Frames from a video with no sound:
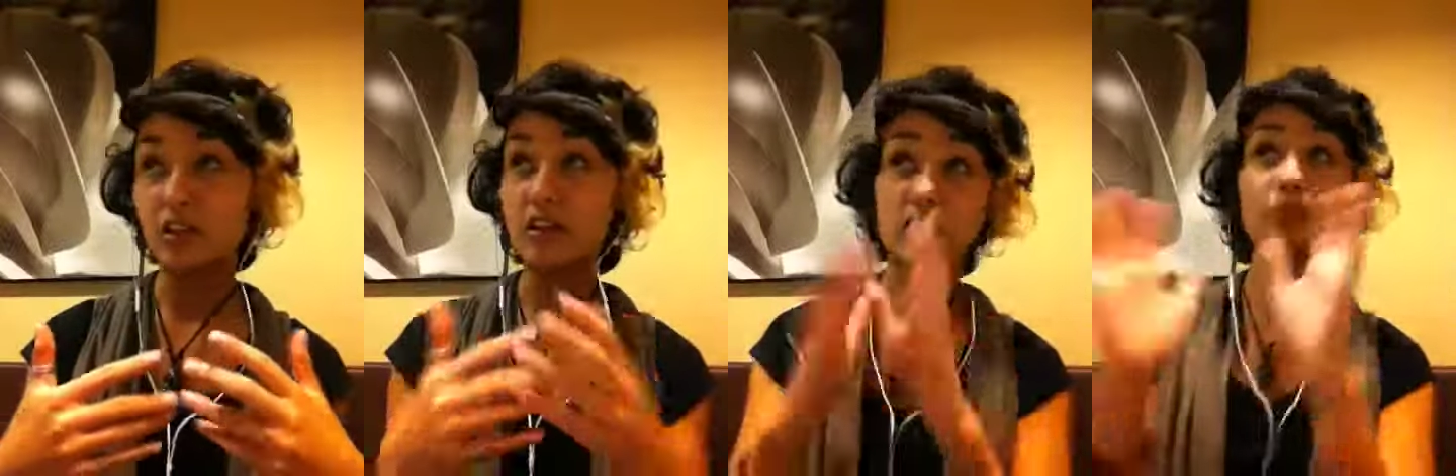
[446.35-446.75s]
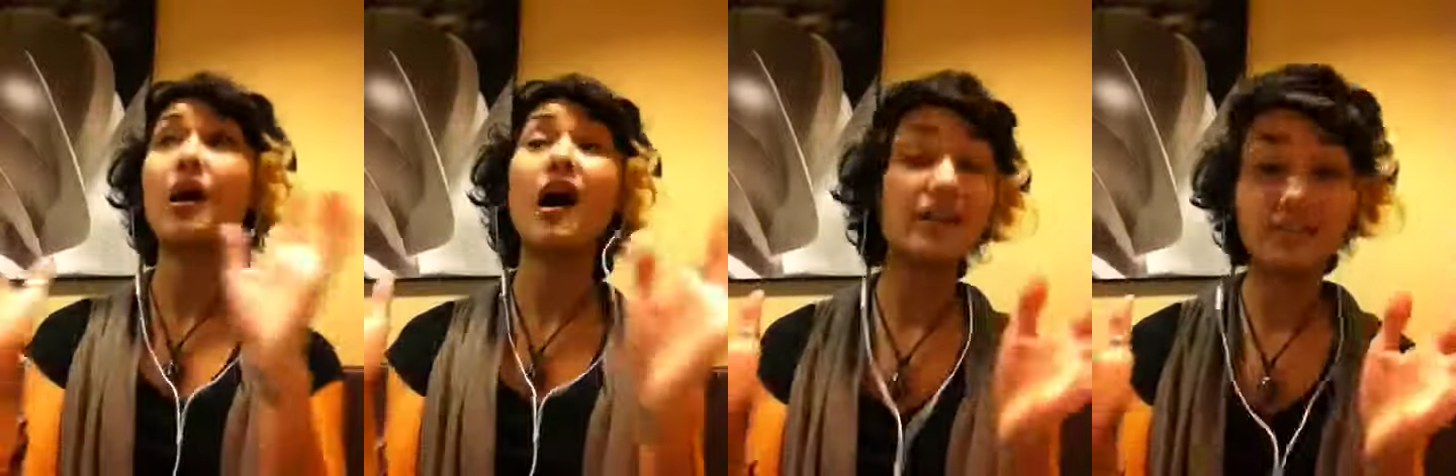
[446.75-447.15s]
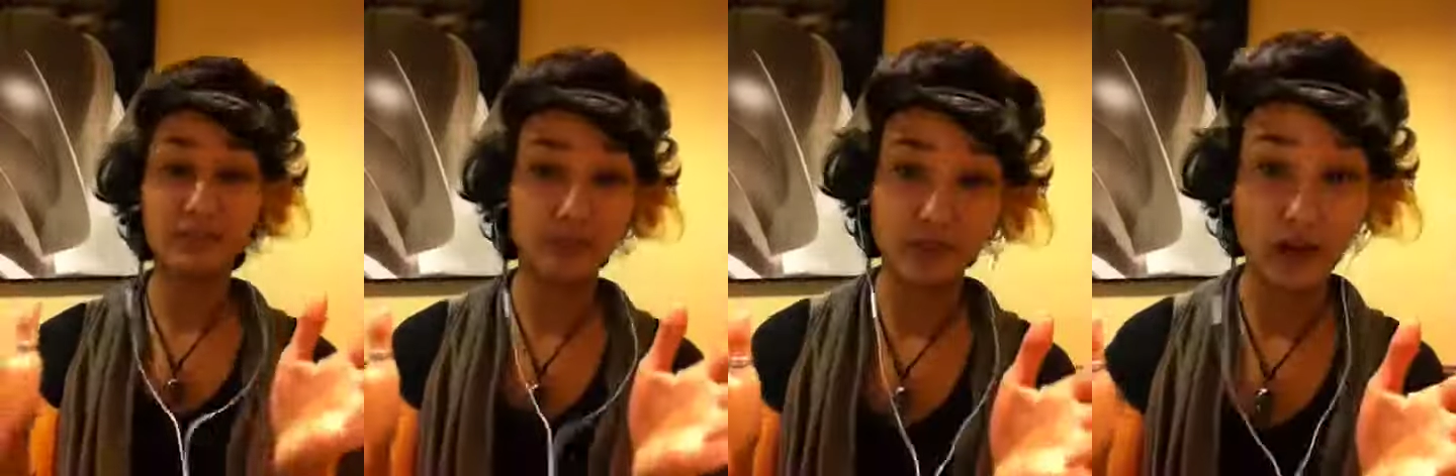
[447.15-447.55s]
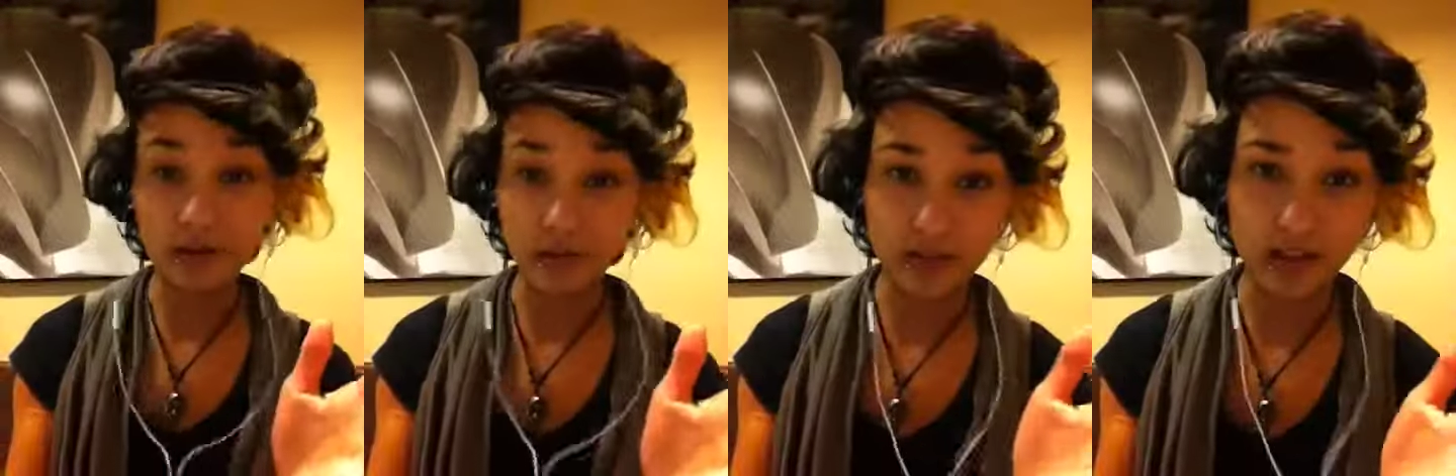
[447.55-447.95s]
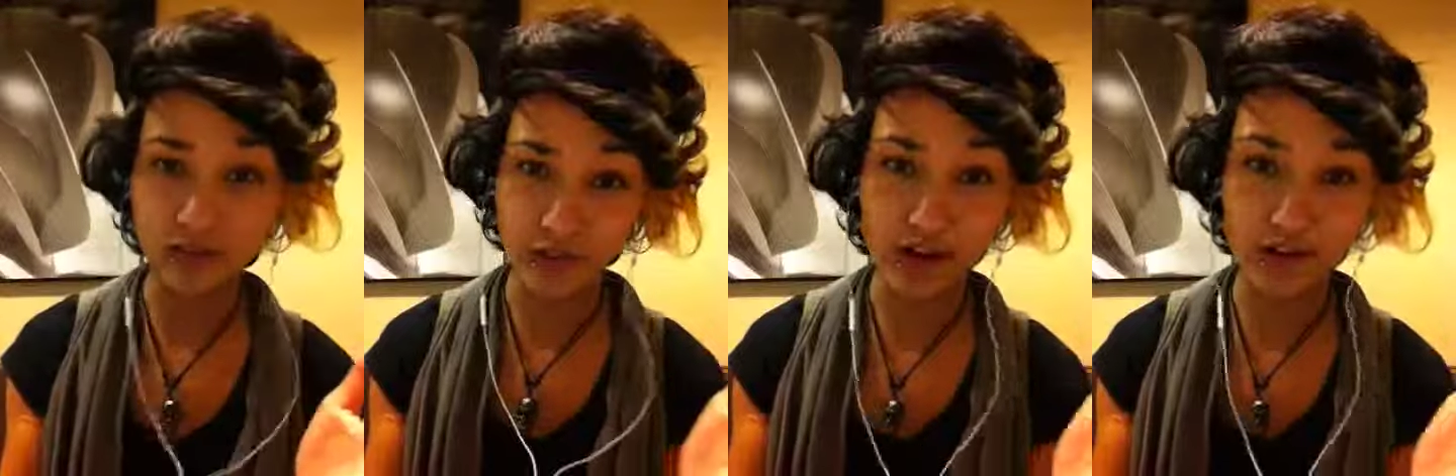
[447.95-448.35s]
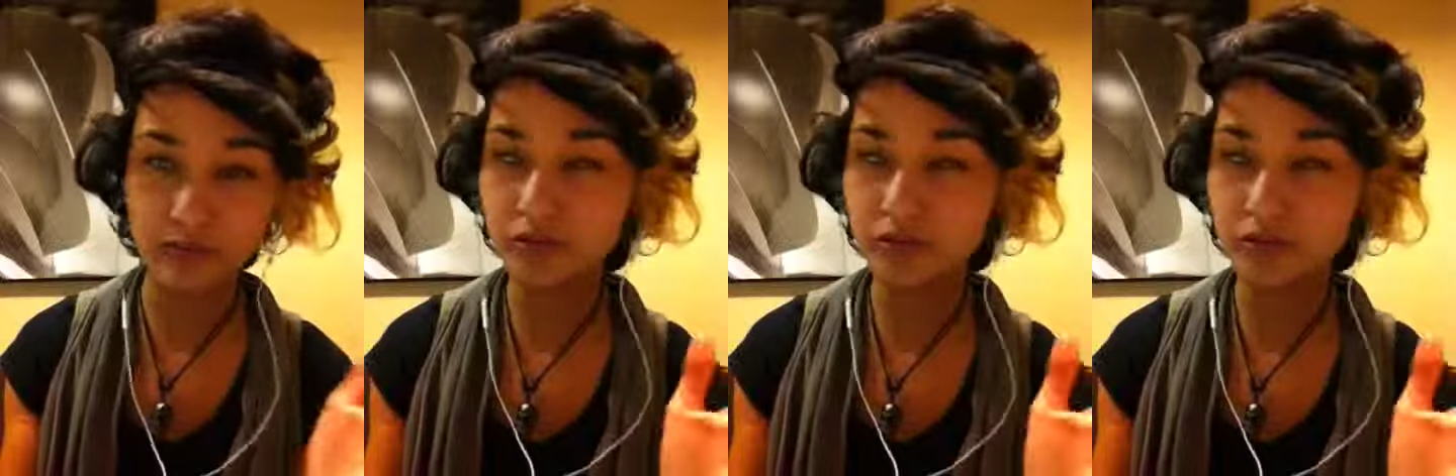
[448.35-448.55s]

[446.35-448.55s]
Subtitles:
Couldn't possibly have been saved, right?